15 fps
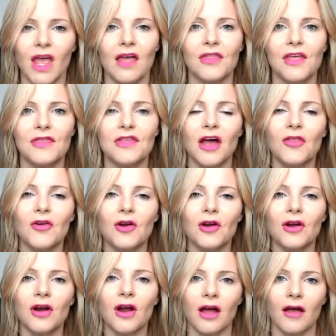and then the
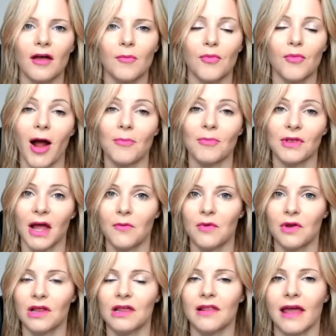other um, prop that I
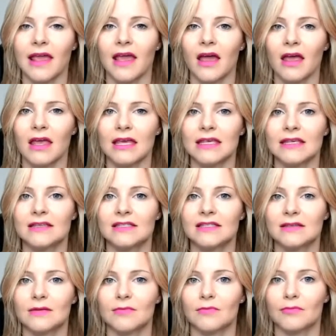really like
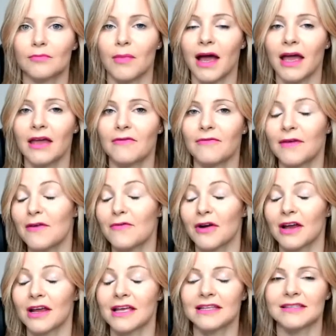is my
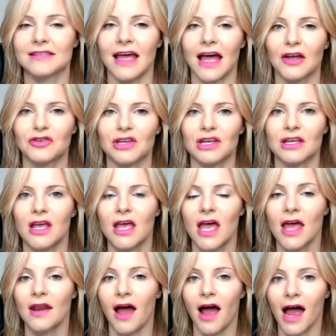favorite. It's actually
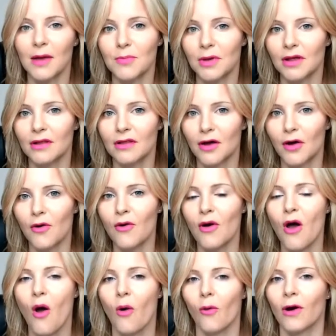an eye pillow
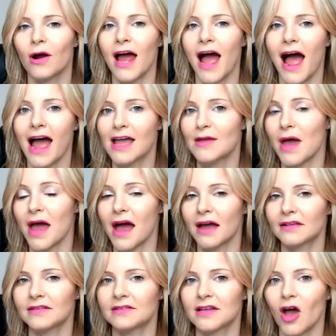or an eye
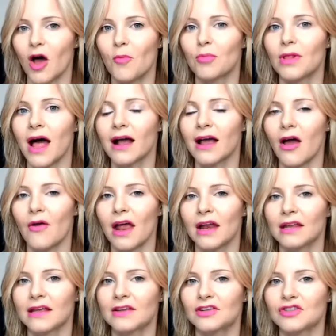mask to help block out
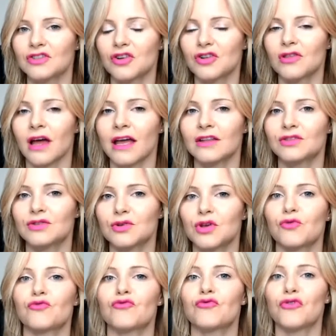any additional light so you
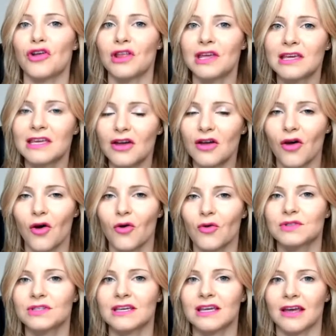can really get
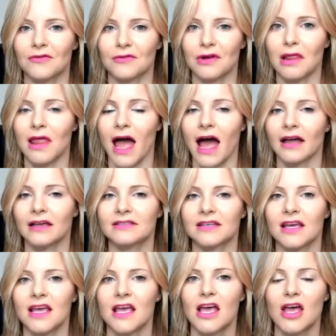cozy and relaxed.